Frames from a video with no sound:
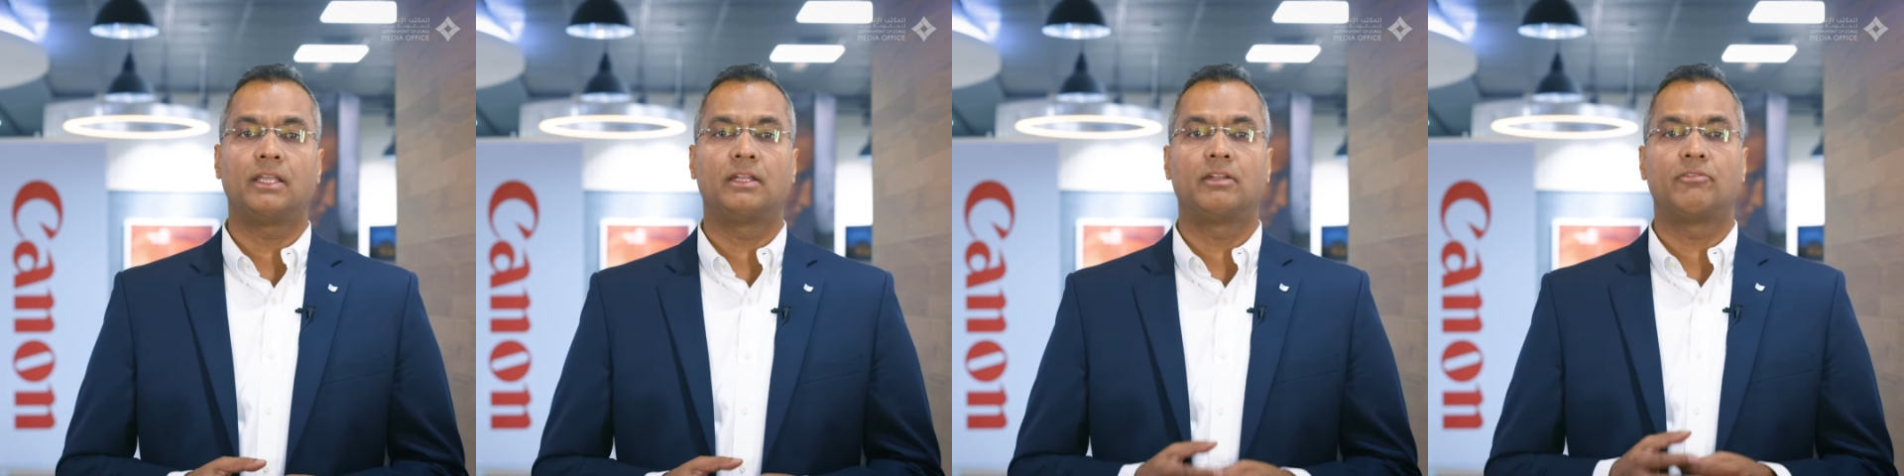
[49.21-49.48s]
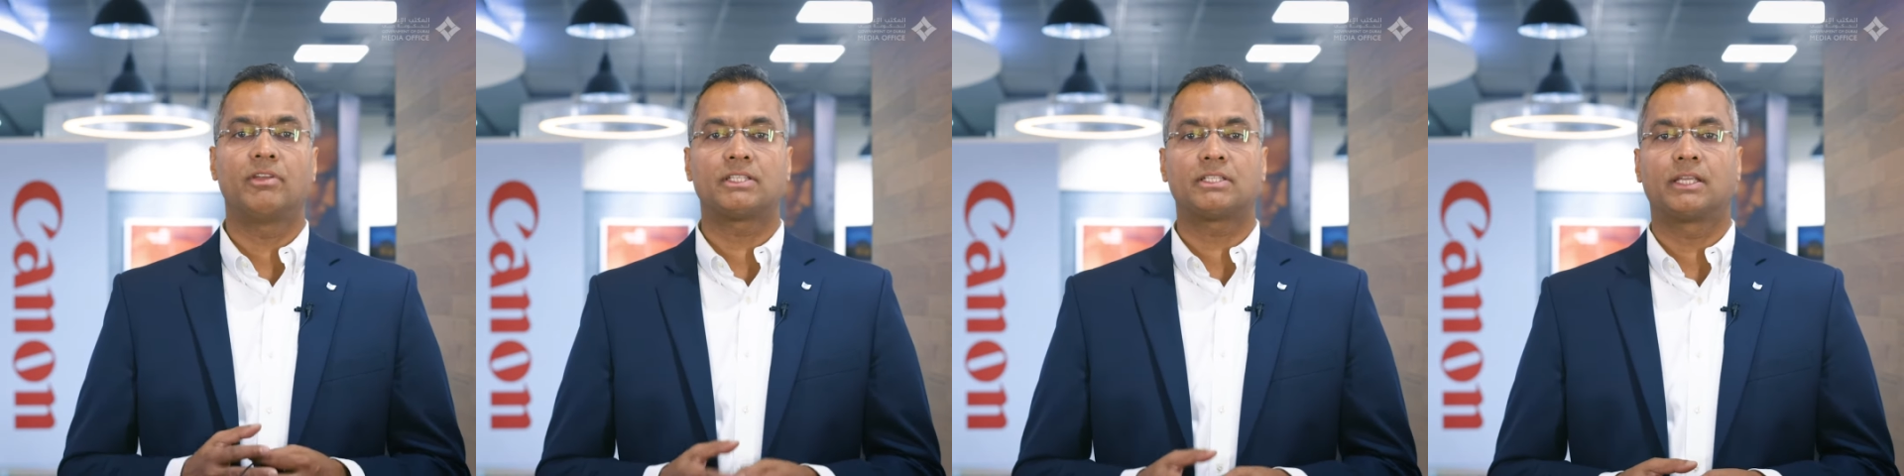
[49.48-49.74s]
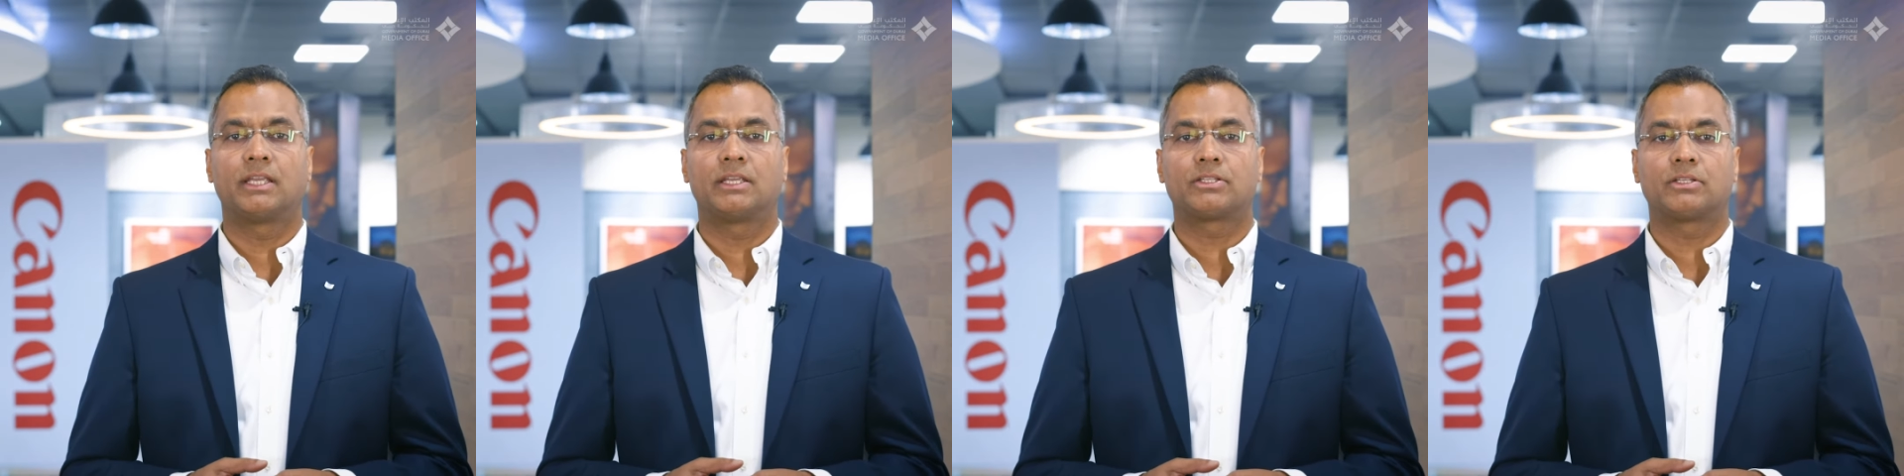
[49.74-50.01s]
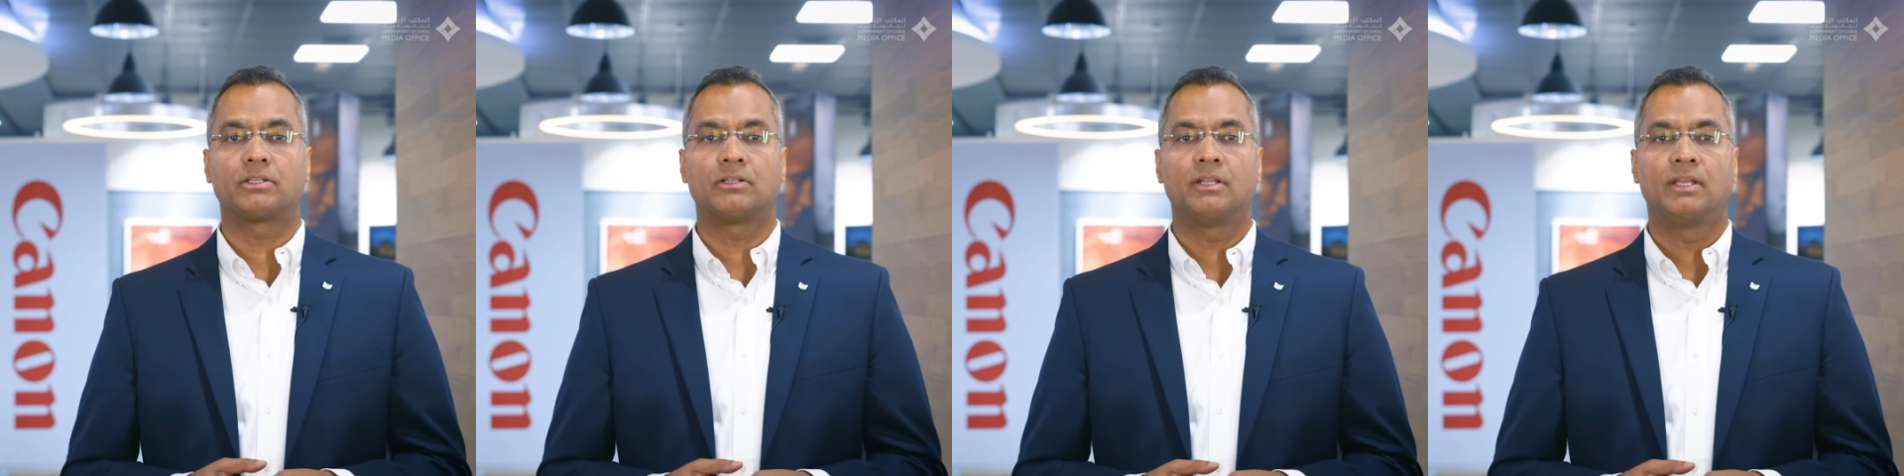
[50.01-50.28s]
in
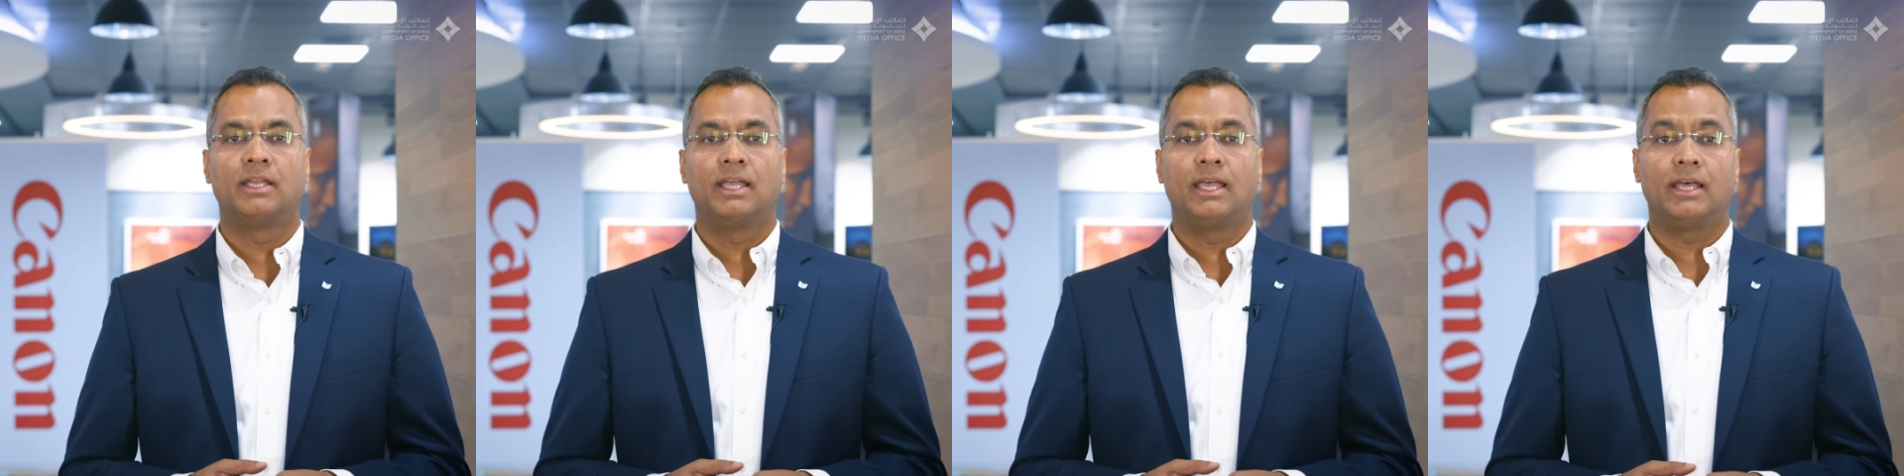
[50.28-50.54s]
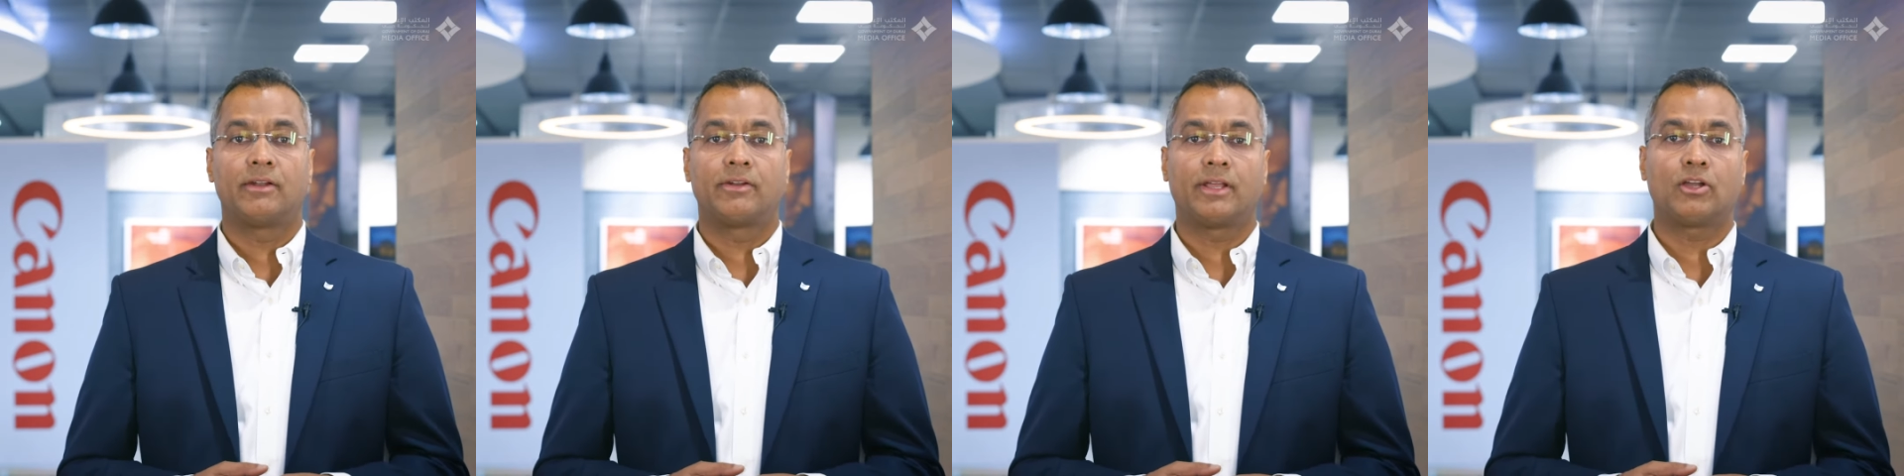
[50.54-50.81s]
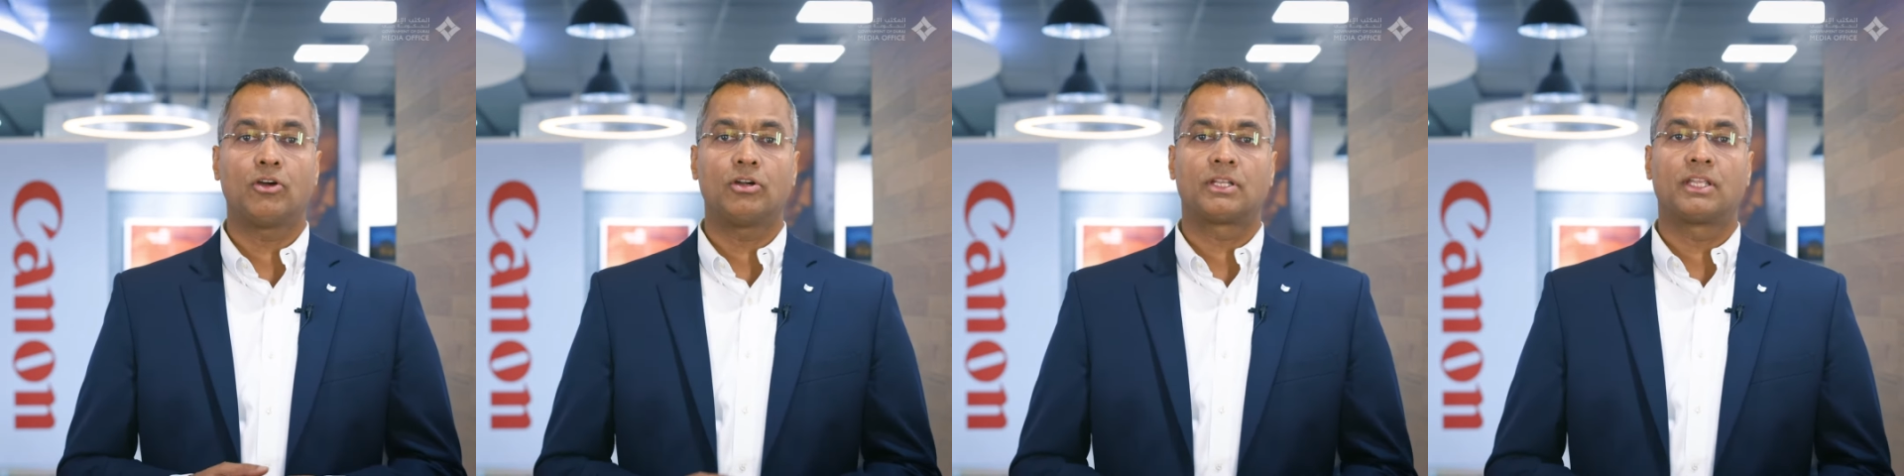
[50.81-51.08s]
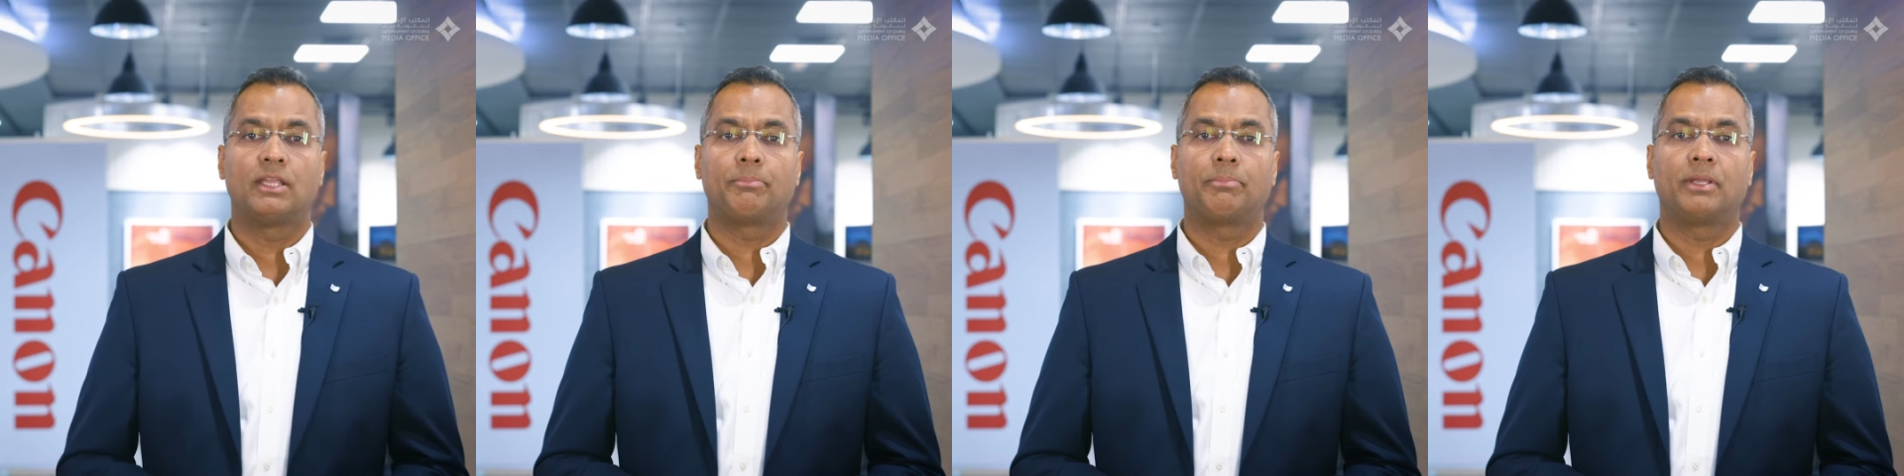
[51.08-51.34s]
investigation and record
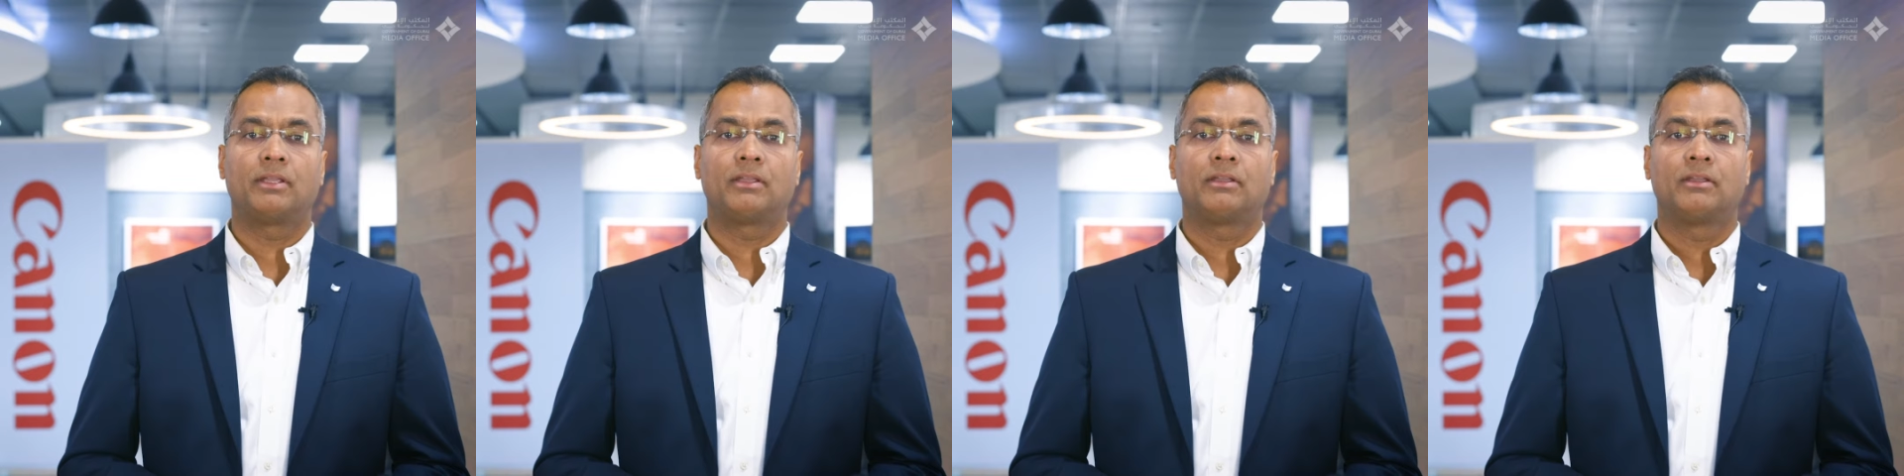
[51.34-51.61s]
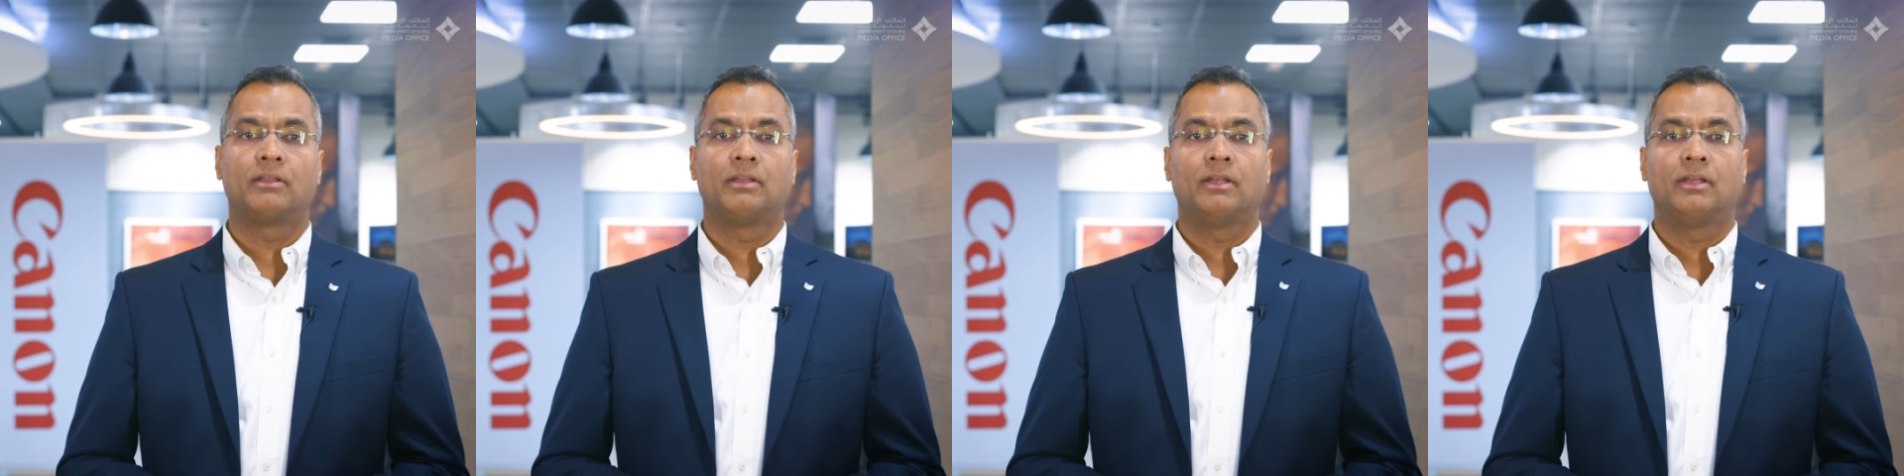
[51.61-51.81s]
keeping